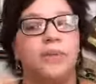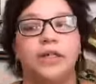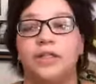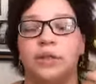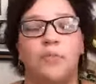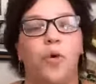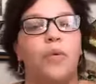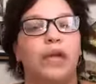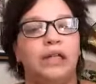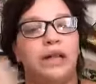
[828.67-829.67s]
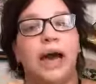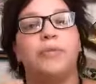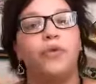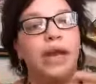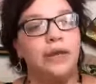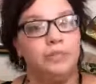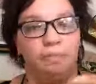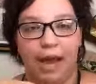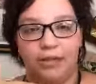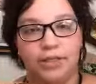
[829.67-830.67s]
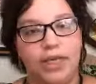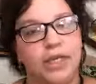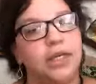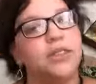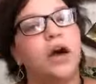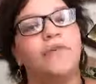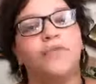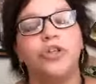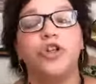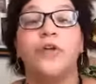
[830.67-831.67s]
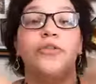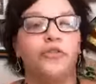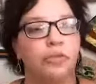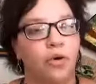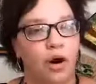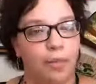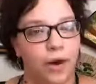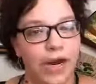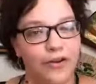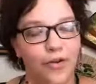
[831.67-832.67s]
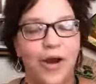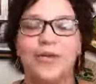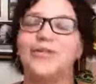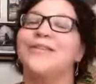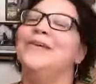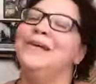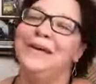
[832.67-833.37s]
because the more we collaborate and bounce ideas off of each other, the more our brain grows,